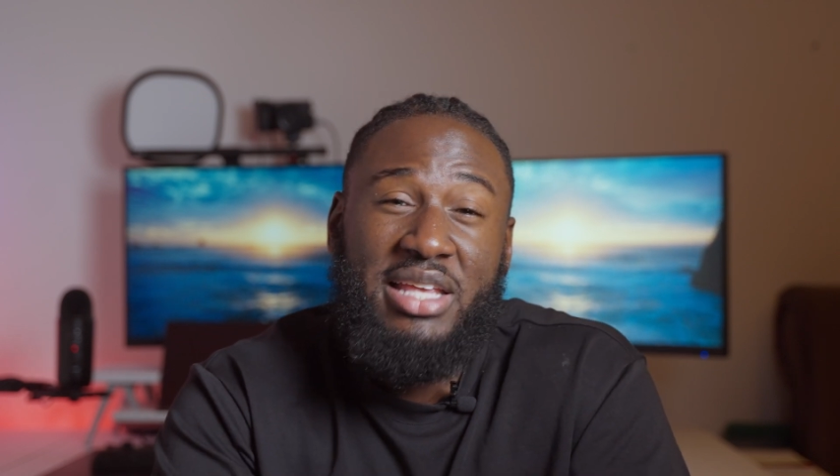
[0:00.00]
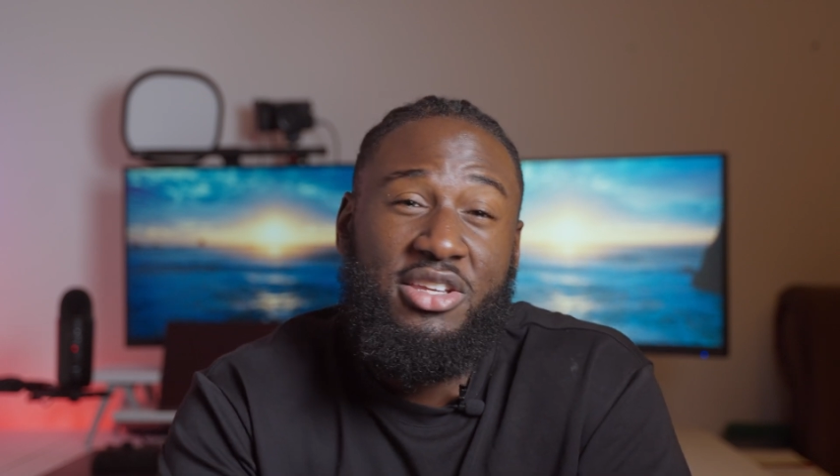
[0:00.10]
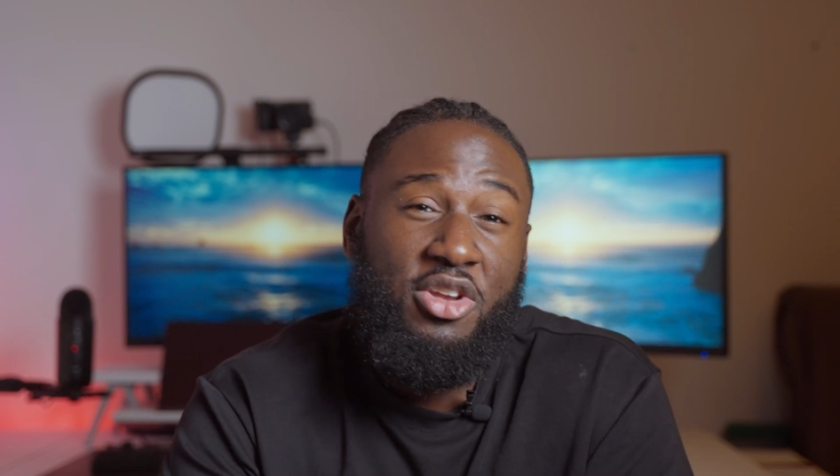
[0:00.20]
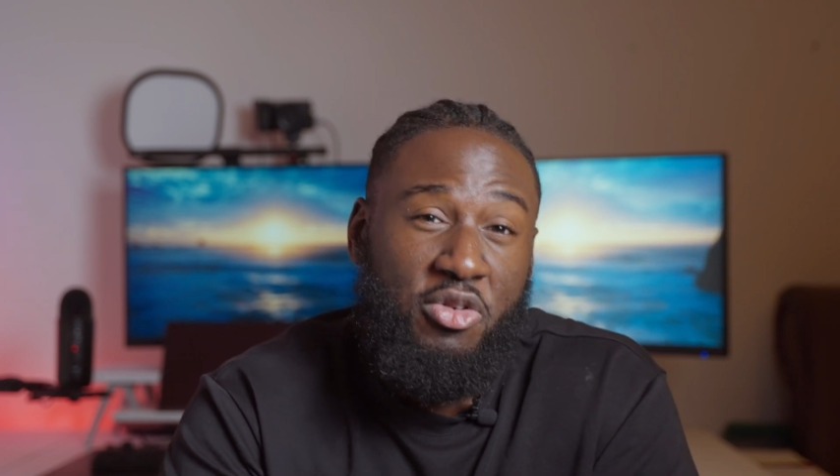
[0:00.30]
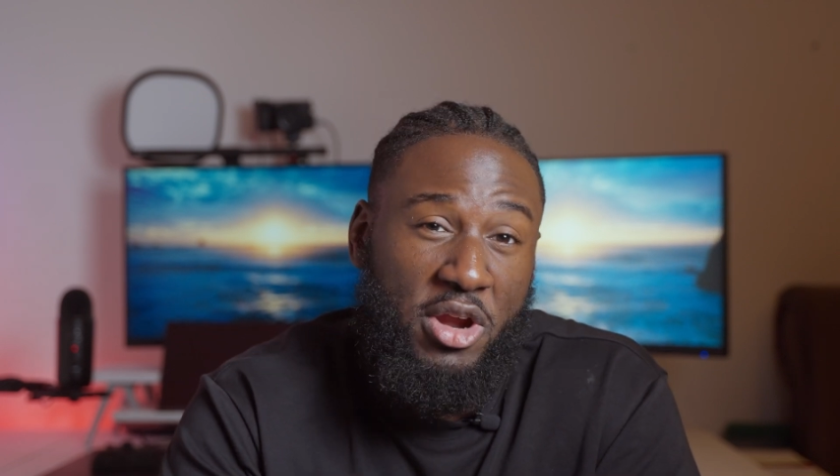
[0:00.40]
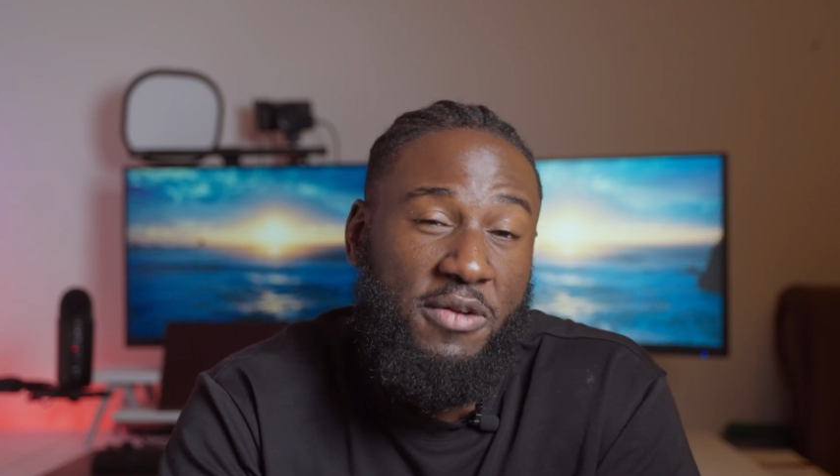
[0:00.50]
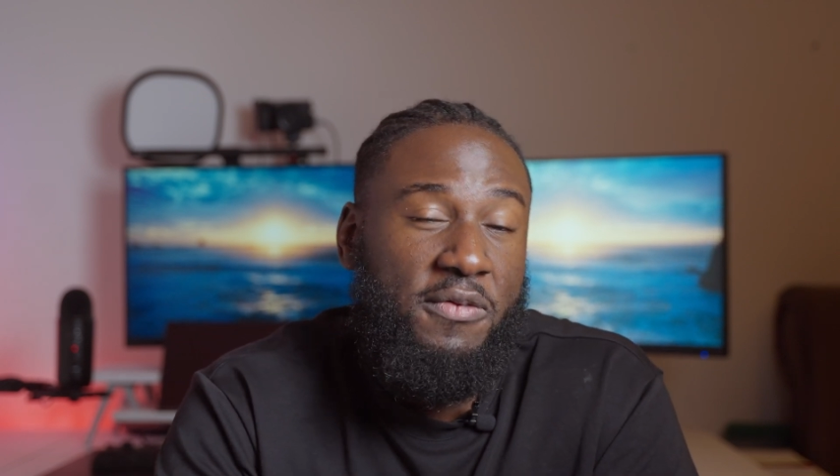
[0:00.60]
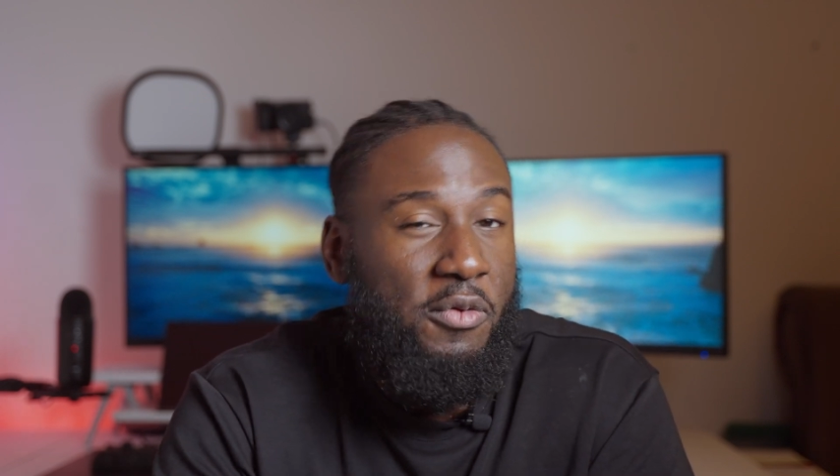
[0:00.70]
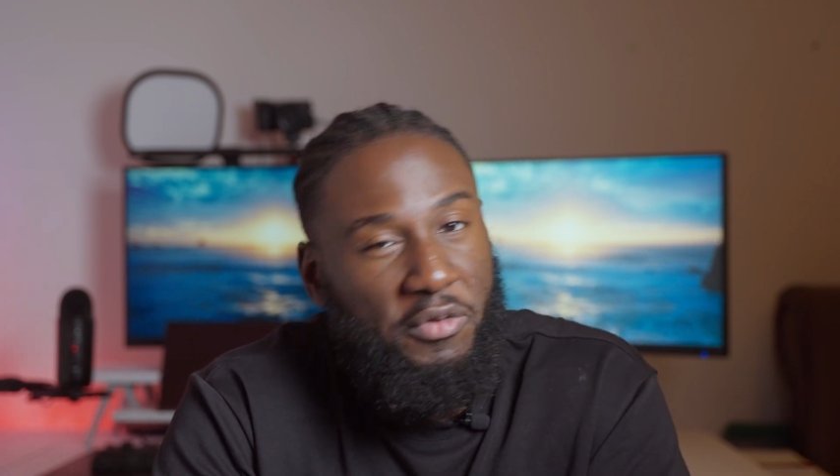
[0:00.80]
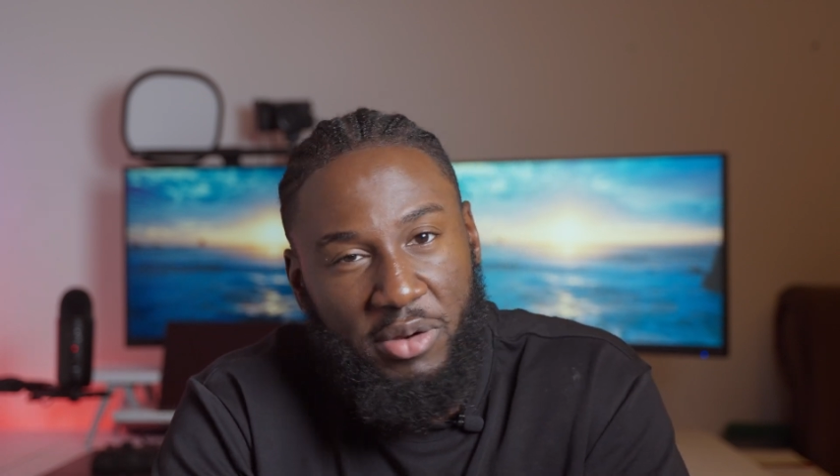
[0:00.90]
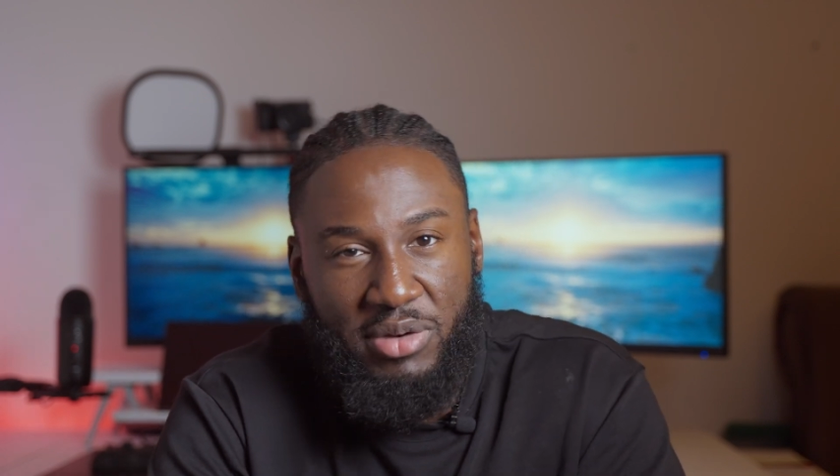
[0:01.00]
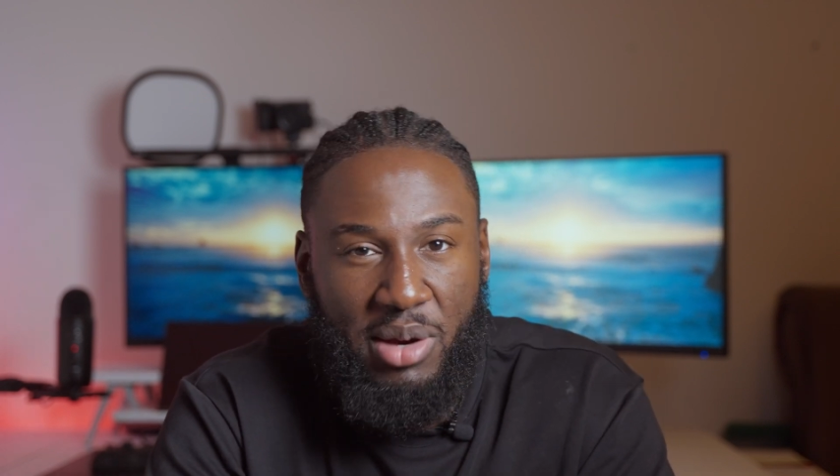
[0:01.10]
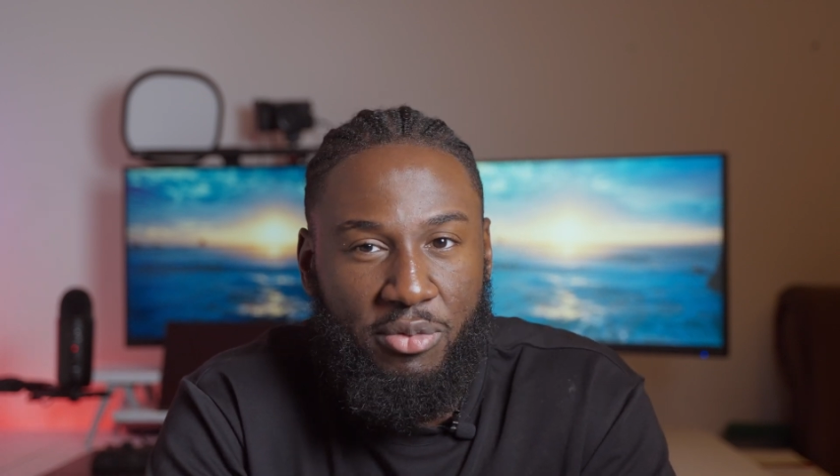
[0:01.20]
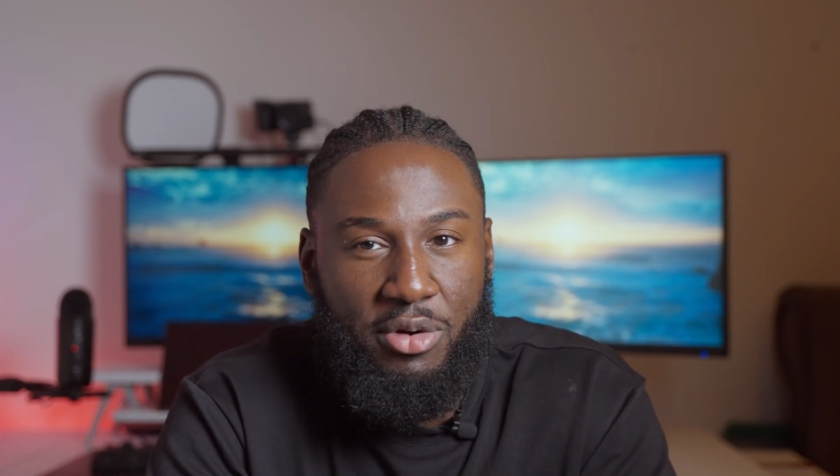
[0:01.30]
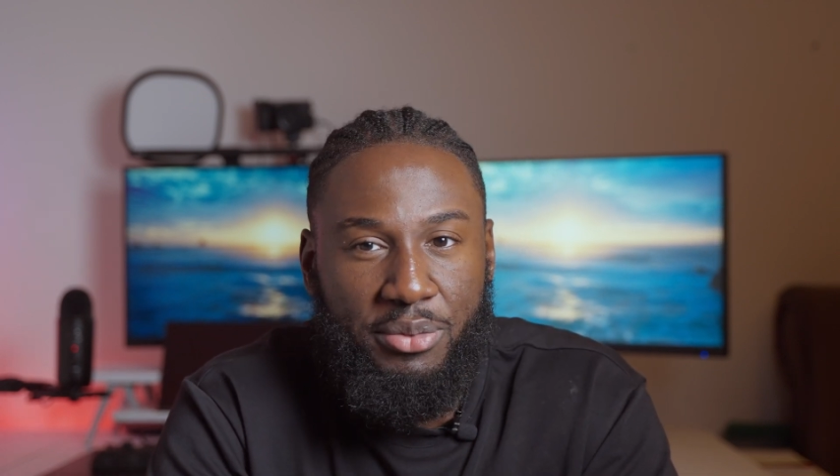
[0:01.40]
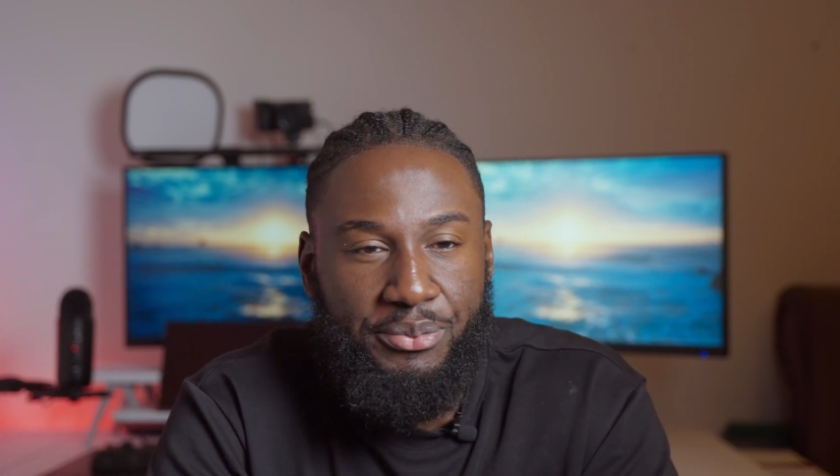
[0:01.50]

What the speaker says: as a great full frame camera.